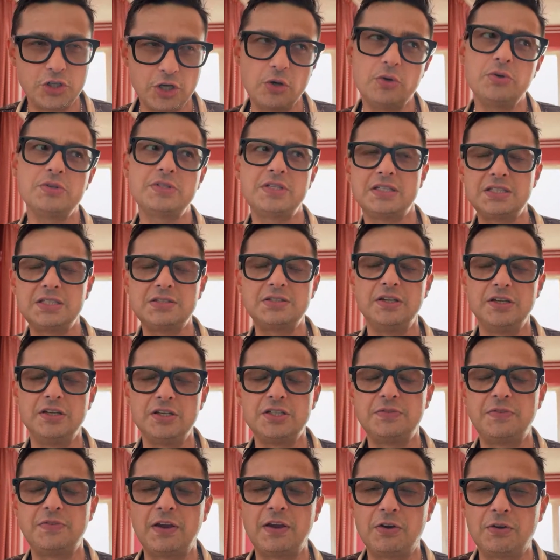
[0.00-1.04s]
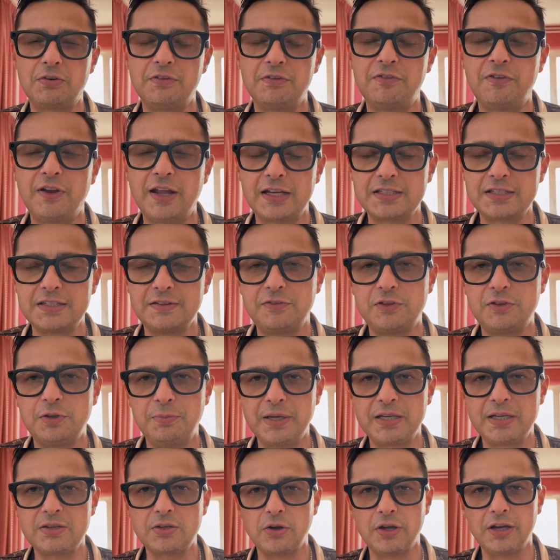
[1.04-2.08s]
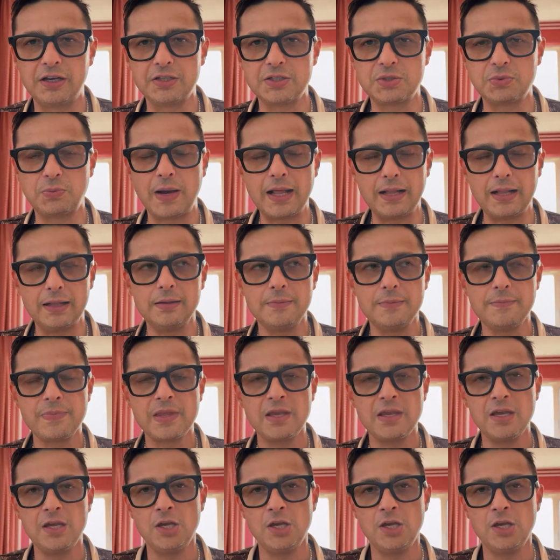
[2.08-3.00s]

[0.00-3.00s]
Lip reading: Doge is very reflexive to Bitcoin as well.